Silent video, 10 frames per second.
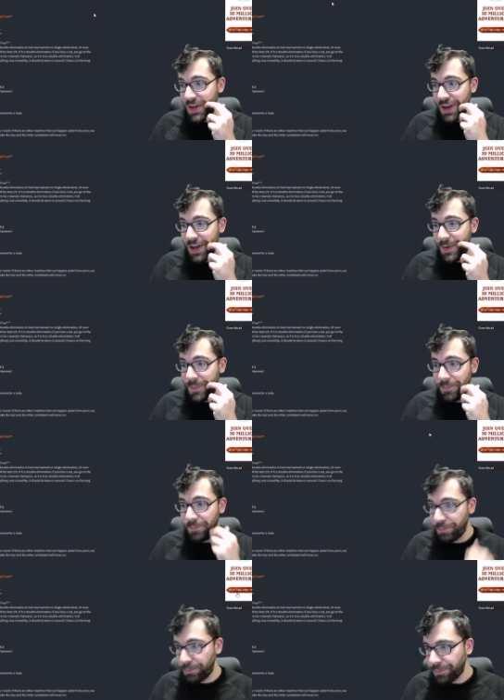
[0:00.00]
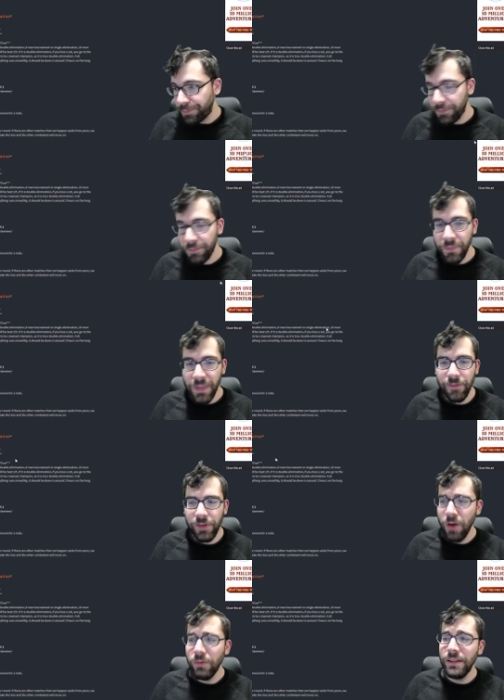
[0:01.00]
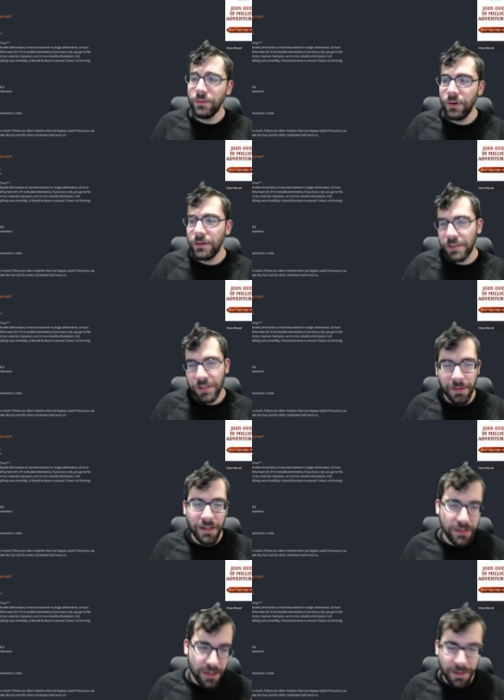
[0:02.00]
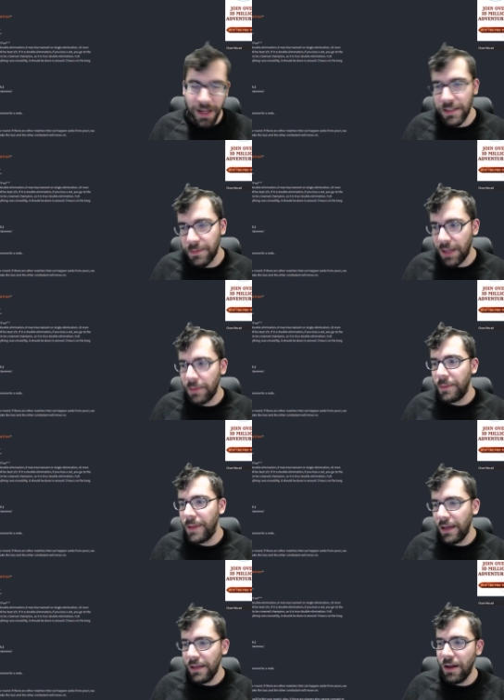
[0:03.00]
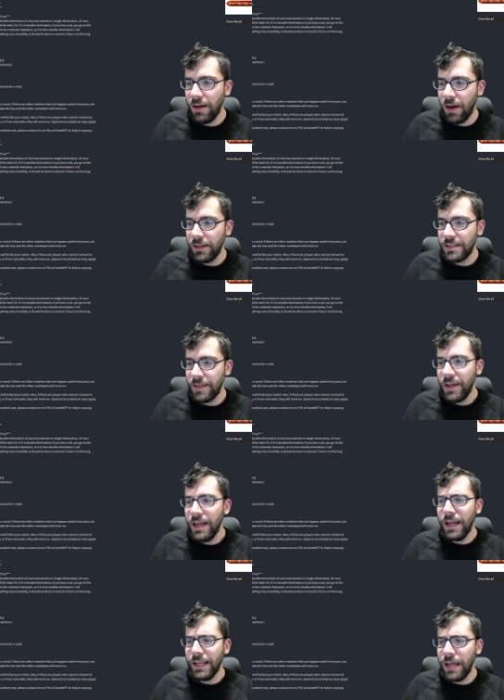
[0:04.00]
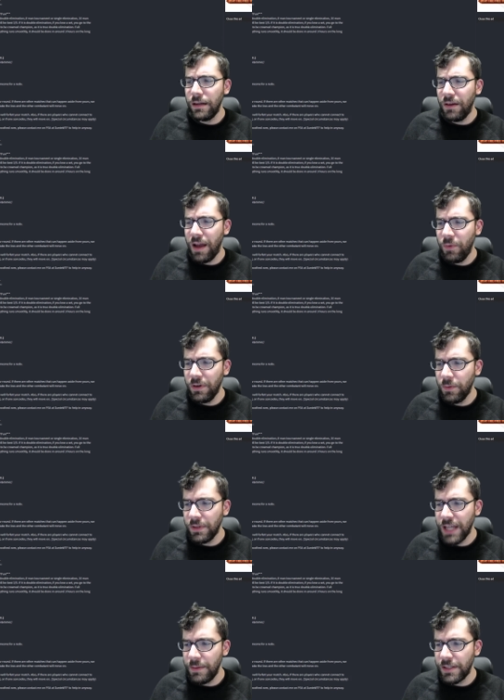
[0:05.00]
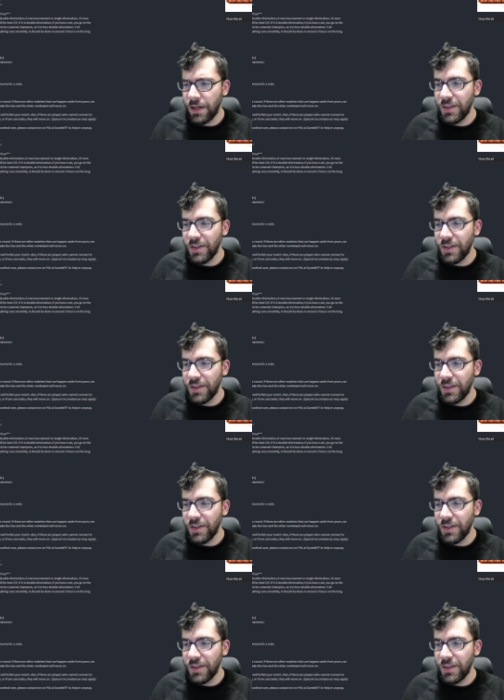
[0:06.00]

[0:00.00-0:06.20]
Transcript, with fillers: Um, if you don't read the rules, you're subject to termination, blah, blah, blah. You know, all this stuff. Again, I wonder what time it starts.